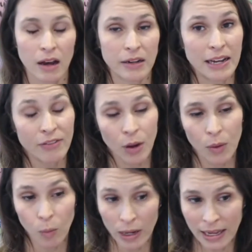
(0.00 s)
definitely on the
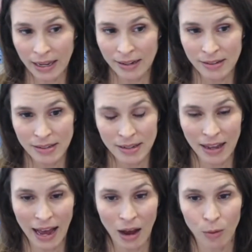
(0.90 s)
weekends,
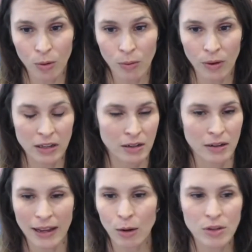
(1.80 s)
I will,
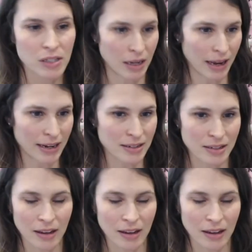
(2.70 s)
like on Sundays.